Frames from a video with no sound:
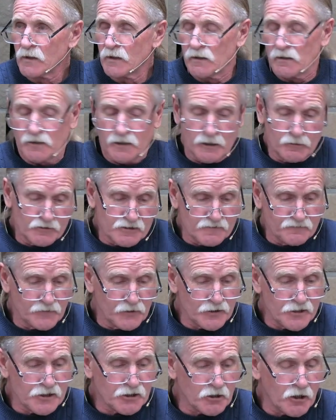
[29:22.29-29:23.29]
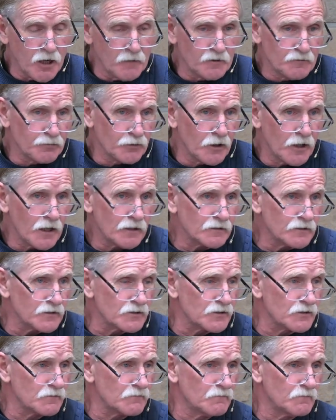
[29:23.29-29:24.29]
That was a very common
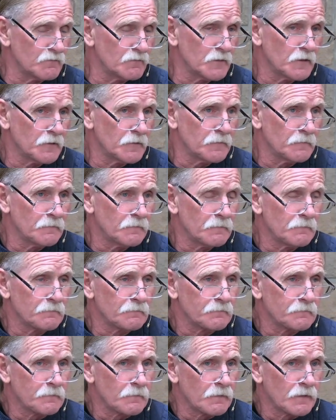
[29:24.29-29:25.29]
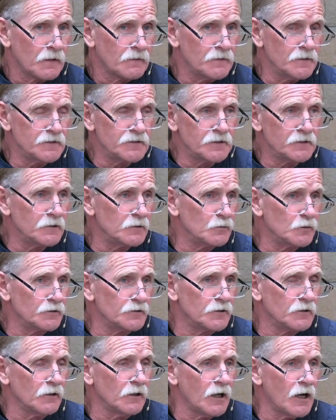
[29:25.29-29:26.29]
practice. They did it with
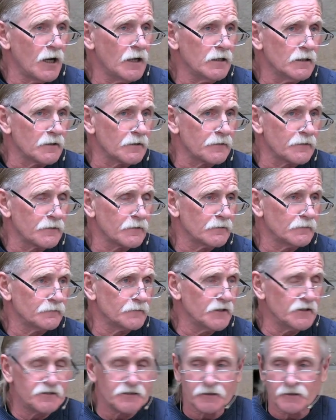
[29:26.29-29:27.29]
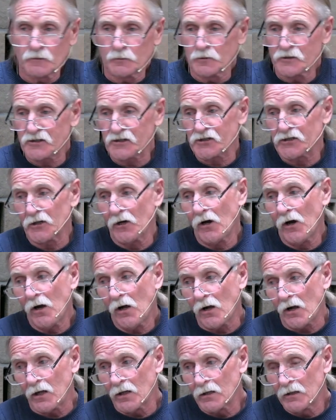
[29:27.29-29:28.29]
Goliath. They did it with
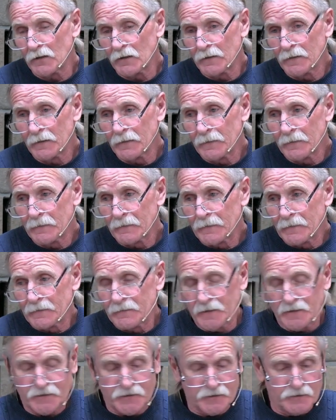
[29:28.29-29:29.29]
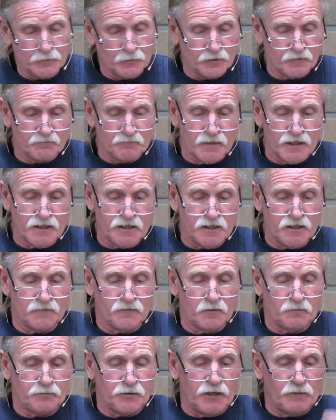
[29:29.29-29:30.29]
Saul. They did it with many of
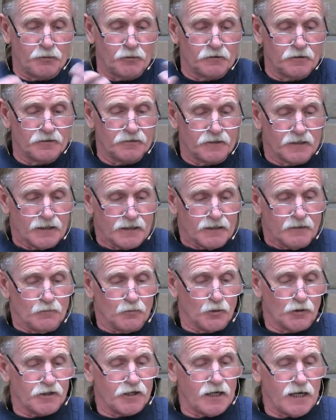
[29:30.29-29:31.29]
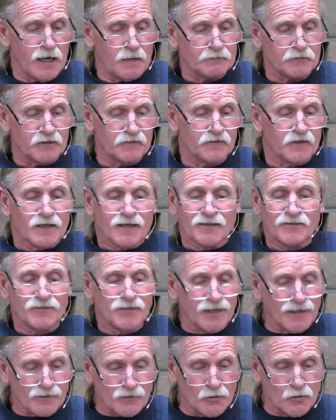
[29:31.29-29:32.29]
the people that were captive,
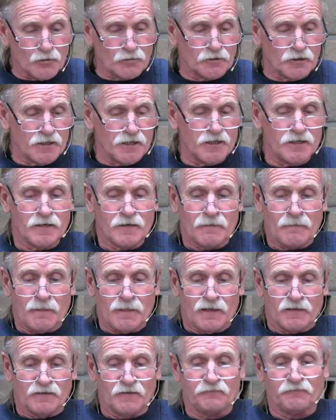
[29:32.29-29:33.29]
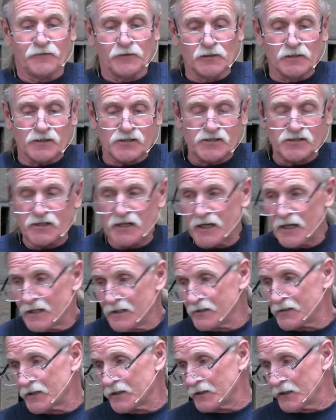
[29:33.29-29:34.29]
not only the
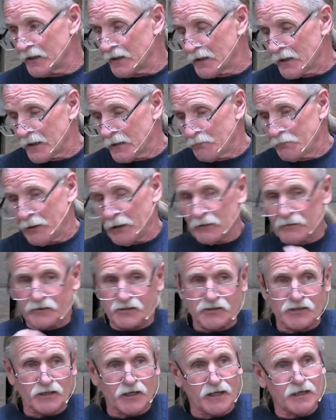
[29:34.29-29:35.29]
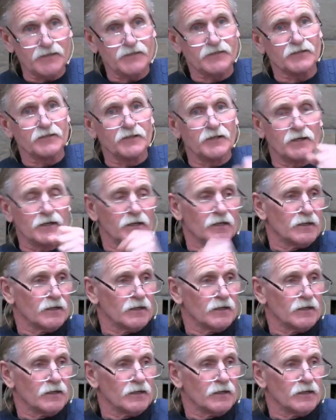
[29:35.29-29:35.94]
Philistines and the parasites and the